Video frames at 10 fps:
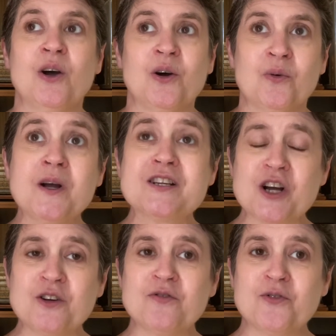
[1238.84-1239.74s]
which
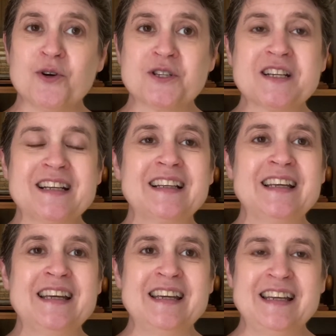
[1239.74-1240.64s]

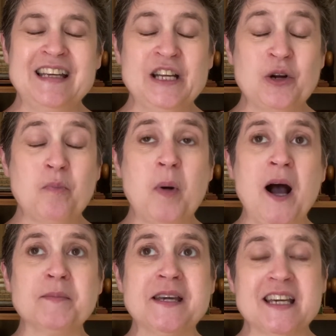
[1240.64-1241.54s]
unfortunately, you know,
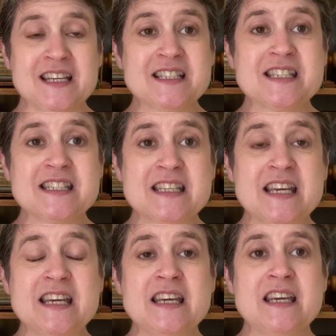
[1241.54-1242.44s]
Bobby can
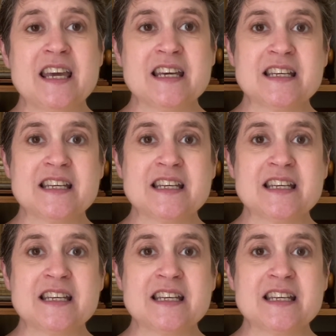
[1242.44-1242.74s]
see